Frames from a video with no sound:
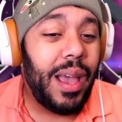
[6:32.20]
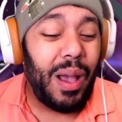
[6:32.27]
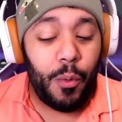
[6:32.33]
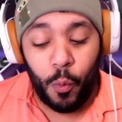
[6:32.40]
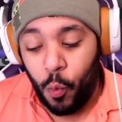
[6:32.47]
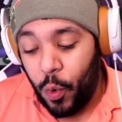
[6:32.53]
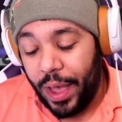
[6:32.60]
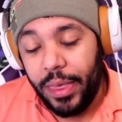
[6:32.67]

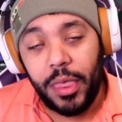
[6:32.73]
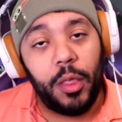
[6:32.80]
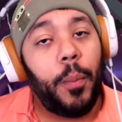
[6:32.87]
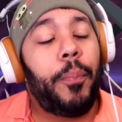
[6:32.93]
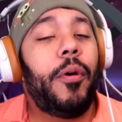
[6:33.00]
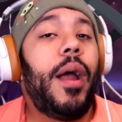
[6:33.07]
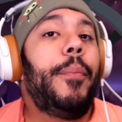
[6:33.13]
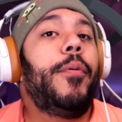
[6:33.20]
with the
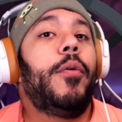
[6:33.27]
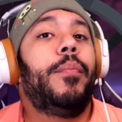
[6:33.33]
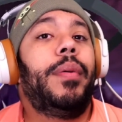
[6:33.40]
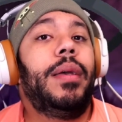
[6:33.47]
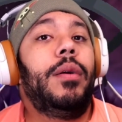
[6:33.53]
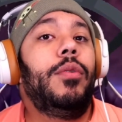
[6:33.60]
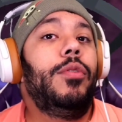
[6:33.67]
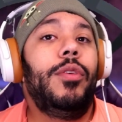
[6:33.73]
proper
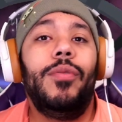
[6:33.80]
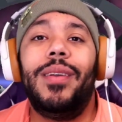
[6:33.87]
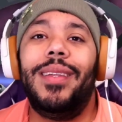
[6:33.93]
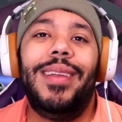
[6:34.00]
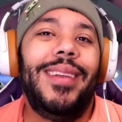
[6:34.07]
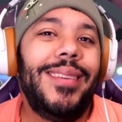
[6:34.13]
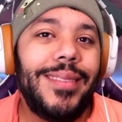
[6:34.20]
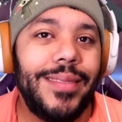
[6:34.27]
build, you could
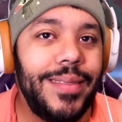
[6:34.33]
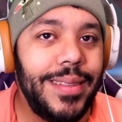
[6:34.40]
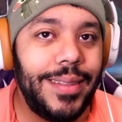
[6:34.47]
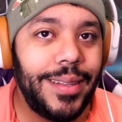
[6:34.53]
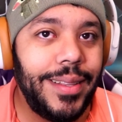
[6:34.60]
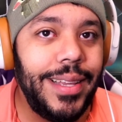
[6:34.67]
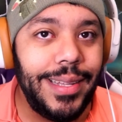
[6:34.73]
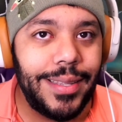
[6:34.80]
easily
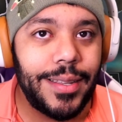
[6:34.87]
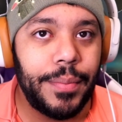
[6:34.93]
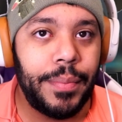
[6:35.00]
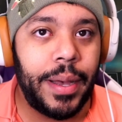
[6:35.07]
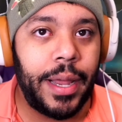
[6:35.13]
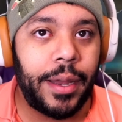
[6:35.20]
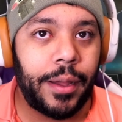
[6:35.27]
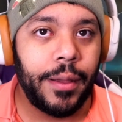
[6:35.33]
delete
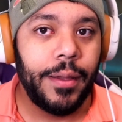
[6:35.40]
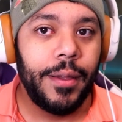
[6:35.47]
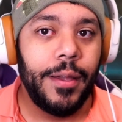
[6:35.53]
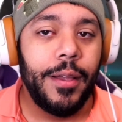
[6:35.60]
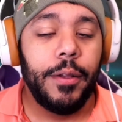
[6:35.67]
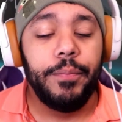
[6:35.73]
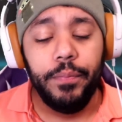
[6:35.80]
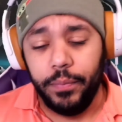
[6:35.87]
somebody.
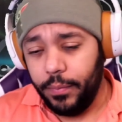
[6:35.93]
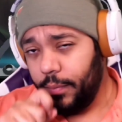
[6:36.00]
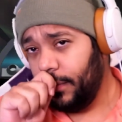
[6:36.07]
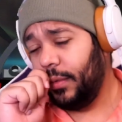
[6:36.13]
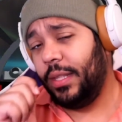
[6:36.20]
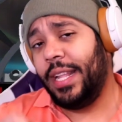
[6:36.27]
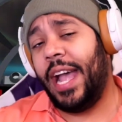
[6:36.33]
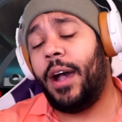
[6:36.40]

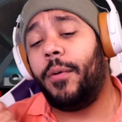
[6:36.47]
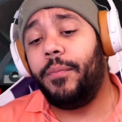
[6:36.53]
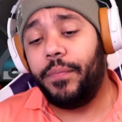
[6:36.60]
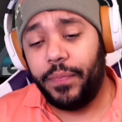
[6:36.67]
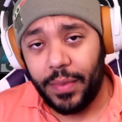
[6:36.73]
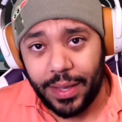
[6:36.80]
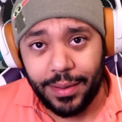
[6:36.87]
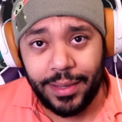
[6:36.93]
Now,
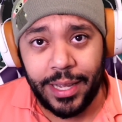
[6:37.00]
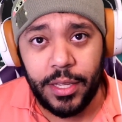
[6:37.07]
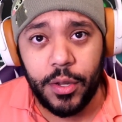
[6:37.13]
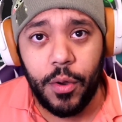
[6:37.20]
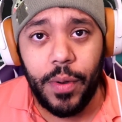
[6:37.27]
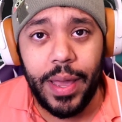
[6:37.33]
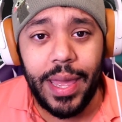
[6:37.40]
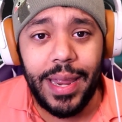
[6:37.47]
let's
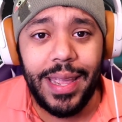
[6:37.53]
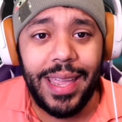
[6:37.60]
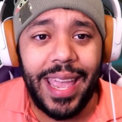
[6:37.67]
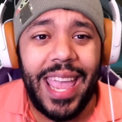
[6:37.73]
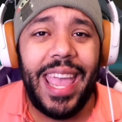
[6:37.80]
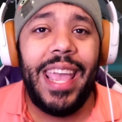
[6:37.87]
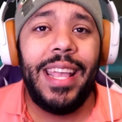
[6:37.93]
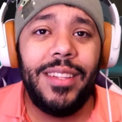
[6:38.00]
go ahead and
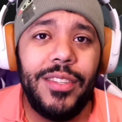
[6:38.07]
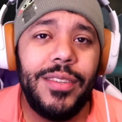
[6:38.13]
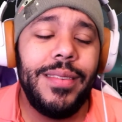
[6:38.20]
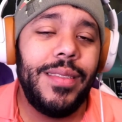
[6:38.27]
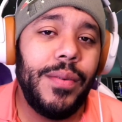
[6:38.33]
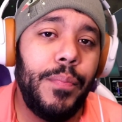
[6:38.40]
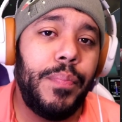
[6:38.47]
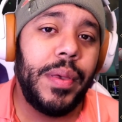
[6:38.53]
get into
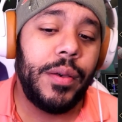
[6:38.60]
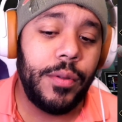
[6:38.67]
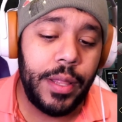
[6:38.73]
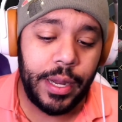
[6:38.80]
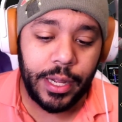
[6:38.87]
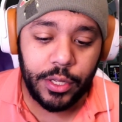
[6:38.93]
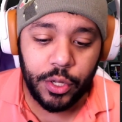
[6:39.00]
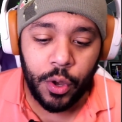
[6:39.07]
the build
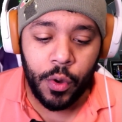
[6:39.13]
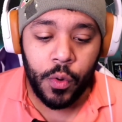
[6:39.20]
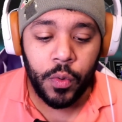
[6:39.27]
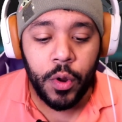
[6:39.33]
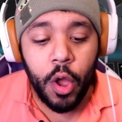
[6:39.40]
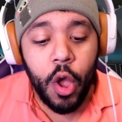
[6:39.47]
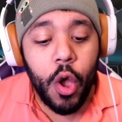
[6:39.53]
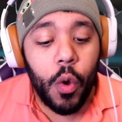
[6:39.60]
in its own,
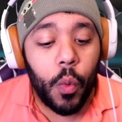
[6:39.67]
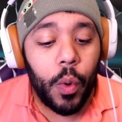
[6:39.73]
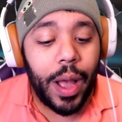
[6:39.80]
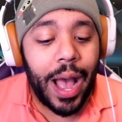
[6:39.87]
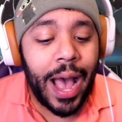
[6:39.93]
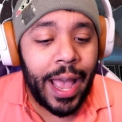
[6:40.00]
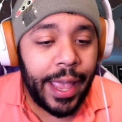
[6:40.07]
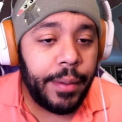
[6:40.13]
what
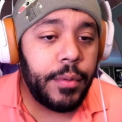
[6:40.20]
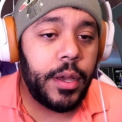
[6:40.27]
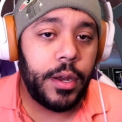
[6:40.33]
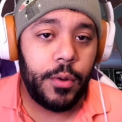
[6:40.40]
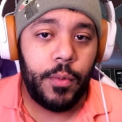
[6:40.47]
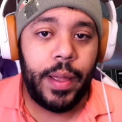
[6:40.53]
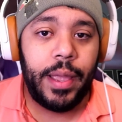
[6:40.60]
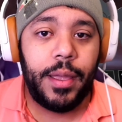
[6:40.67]
I am going
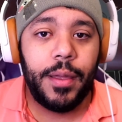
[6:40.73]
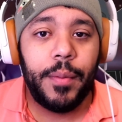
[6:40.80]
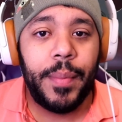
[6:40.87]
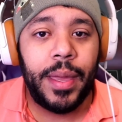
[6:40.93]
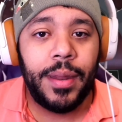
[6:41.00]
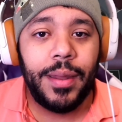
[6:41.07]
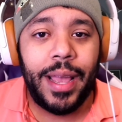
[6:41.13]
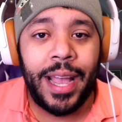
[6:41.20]
to
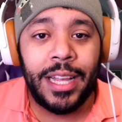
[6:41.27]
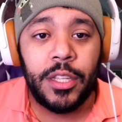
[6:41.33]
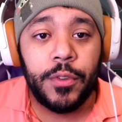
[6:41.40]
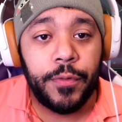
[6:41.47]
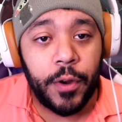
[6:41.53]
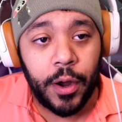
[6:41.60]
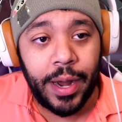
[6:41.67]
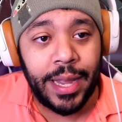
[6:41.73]
recommend as
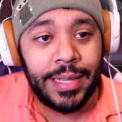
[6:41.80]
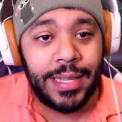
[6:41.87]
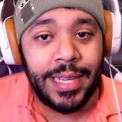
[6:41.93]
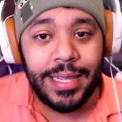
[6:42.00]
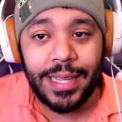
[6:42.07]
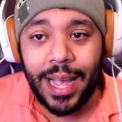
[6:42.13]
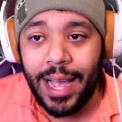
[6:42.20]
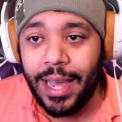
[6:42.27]
far as
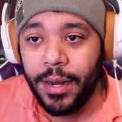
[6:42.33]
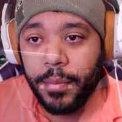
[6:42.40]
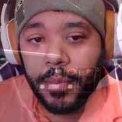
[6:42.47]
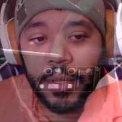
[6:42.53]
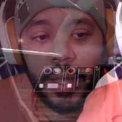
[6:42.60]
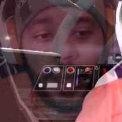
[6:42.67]
these items.